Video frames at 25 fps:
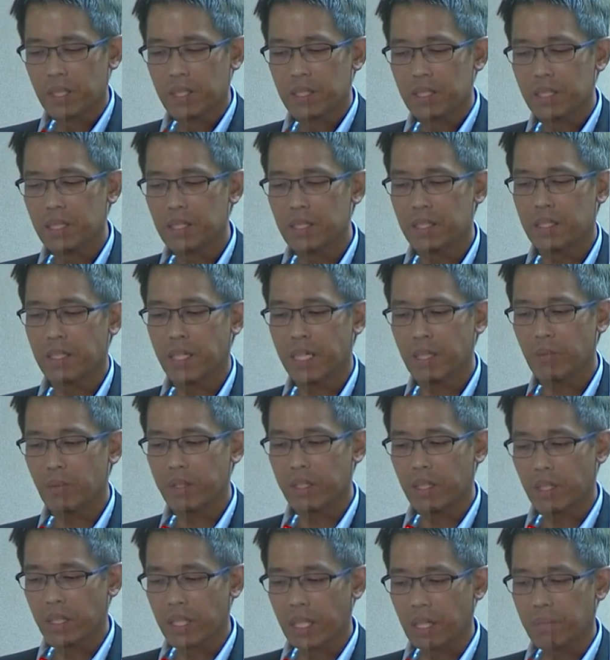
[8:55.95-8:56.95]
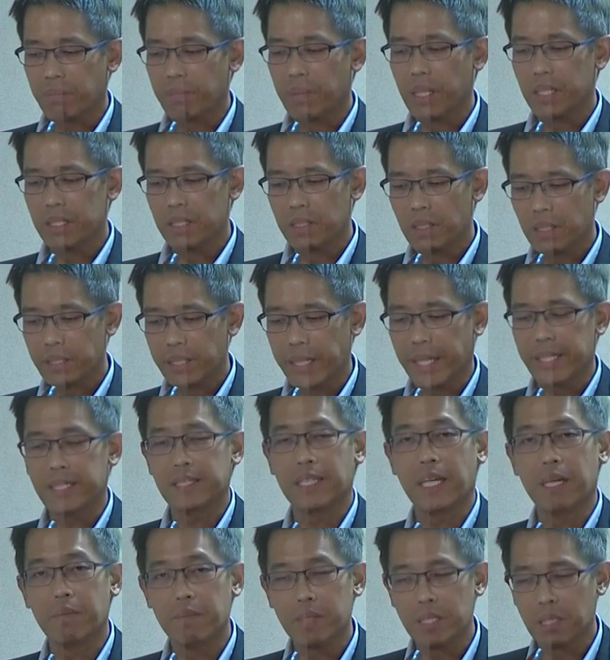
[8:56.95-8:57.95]
since they would not have personally
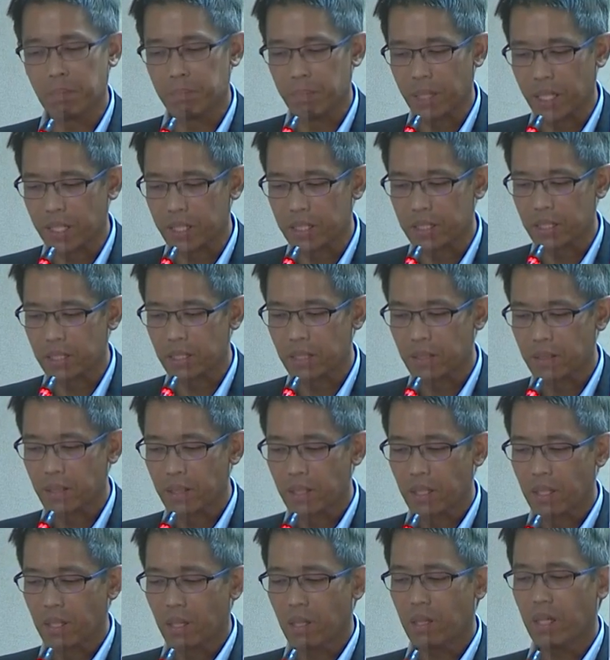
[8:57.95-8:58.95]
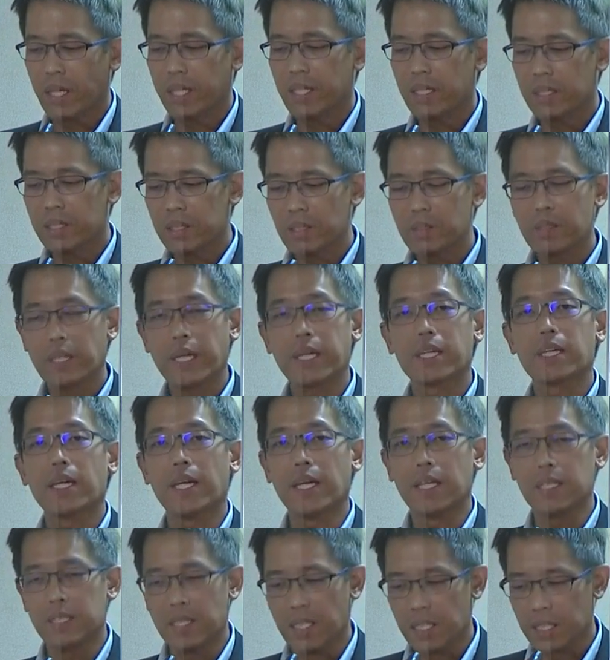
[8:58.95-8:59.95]
examined the patient or understood their
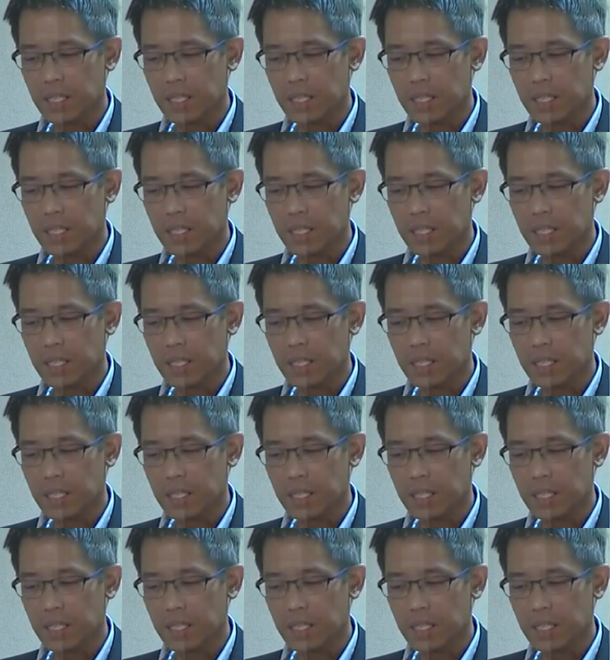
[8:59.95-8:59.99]
case